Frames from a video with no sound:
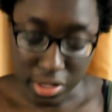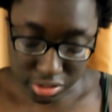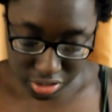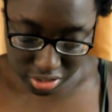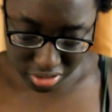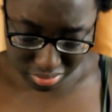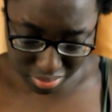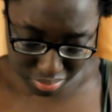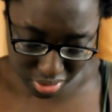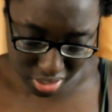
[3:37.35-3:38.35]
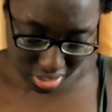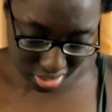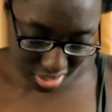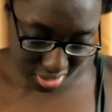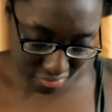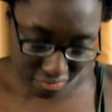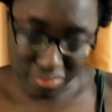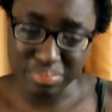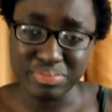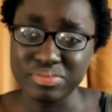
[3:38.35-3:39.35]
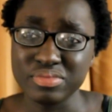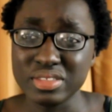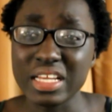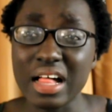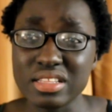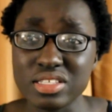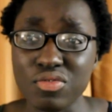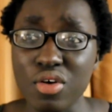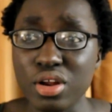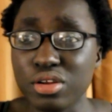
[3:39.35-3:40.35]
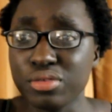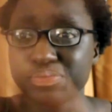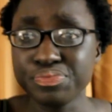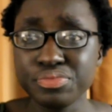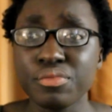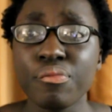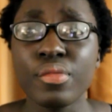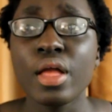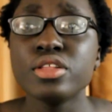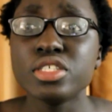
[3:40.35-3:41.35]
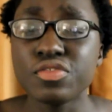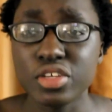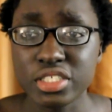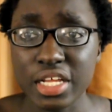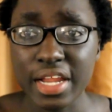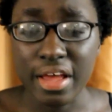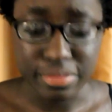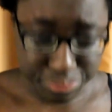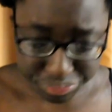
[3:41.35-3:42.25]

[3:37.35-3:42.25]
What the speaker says: Just gonna need like gallons of water to flush that down.